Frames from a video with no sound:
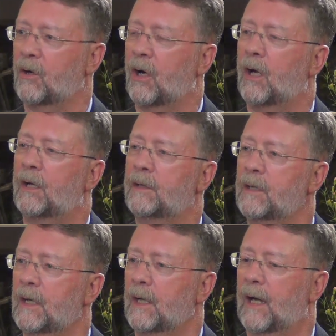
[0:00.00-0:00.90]

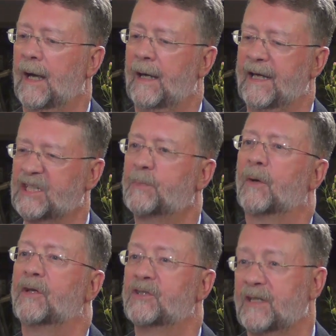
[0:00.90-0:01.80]
on uh,
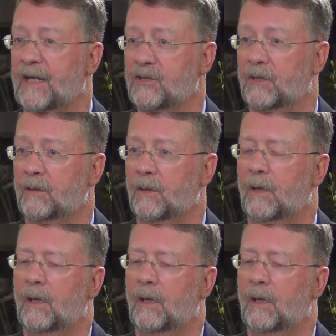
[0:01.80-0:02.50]
experience staging.